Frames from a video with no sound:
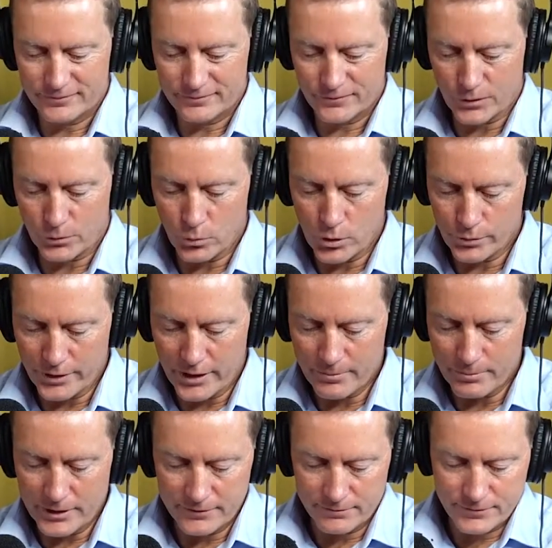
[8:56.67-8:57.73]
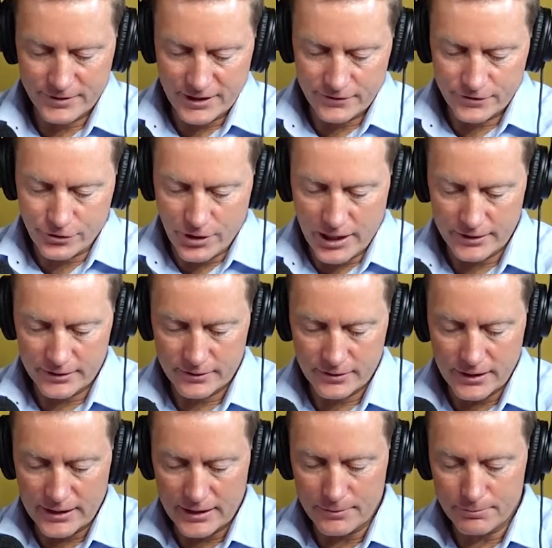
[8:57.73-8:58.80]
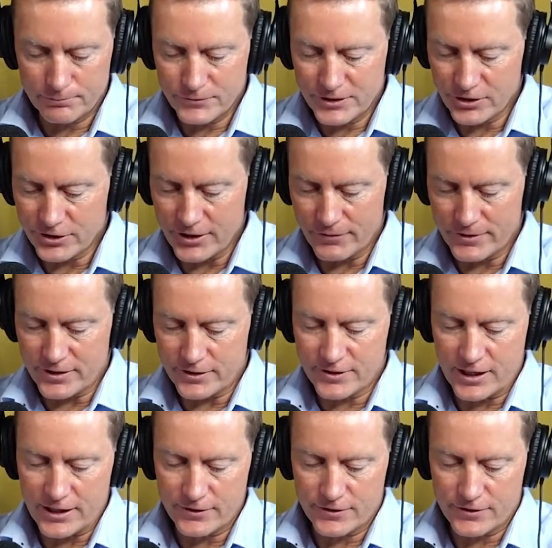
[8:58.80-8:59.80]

Well done, mate. Sounds great. Just give us a sense